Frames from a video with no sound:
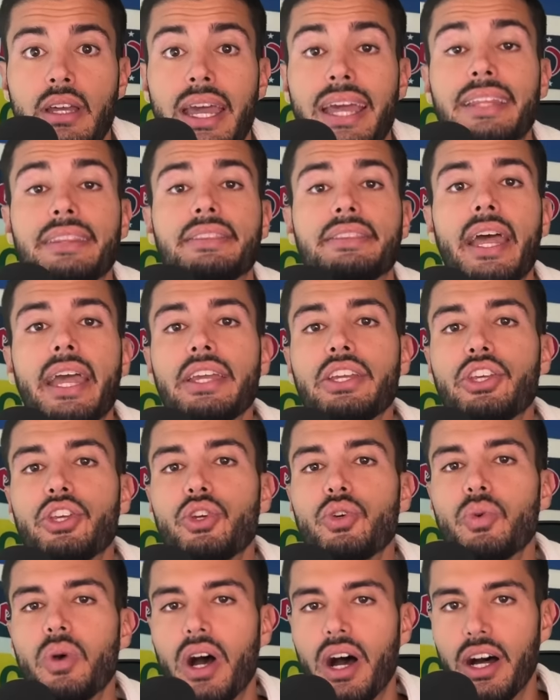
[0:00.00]
And thank
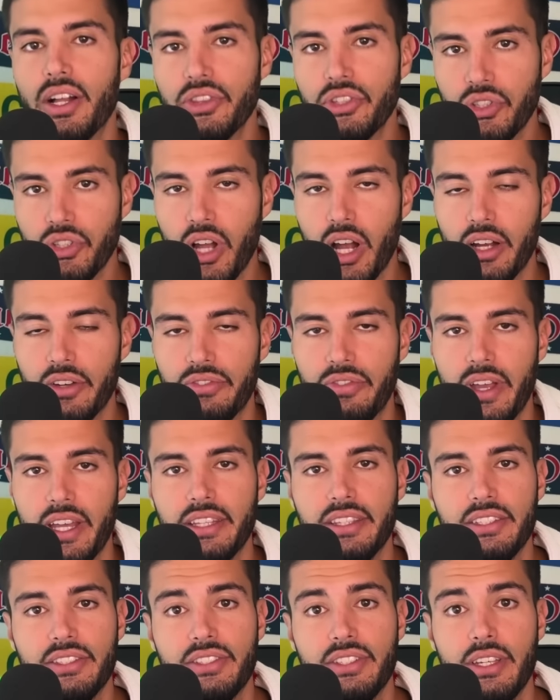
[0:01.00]
you, Underdog
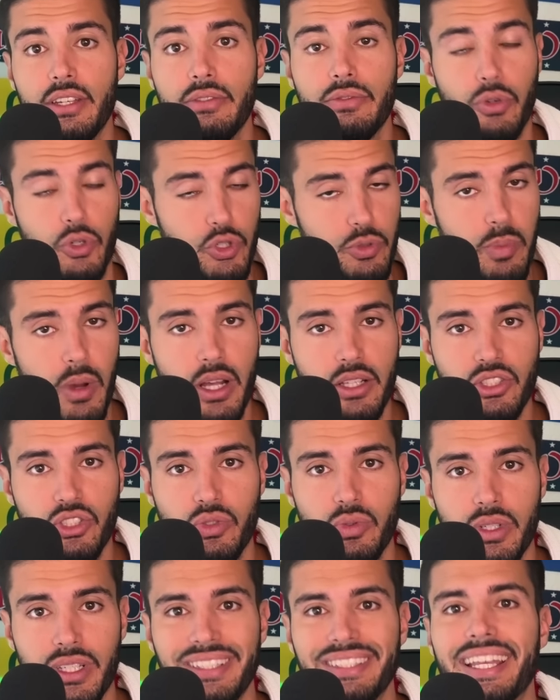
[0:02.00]
Fantasy, for
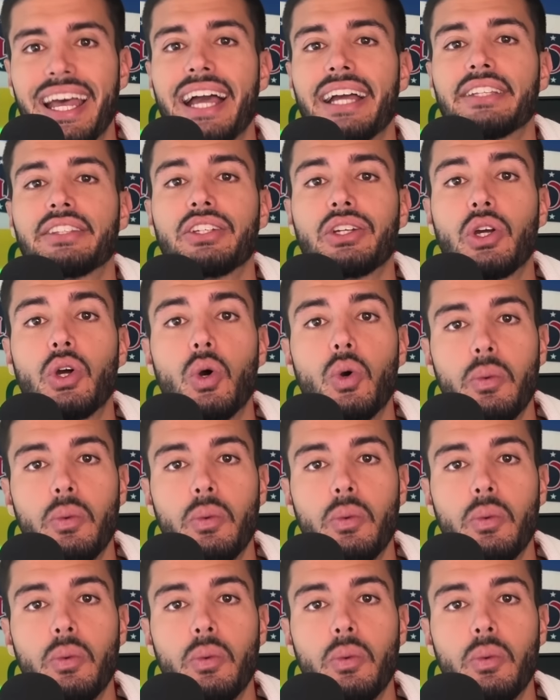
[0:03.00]
sponsoring Tactical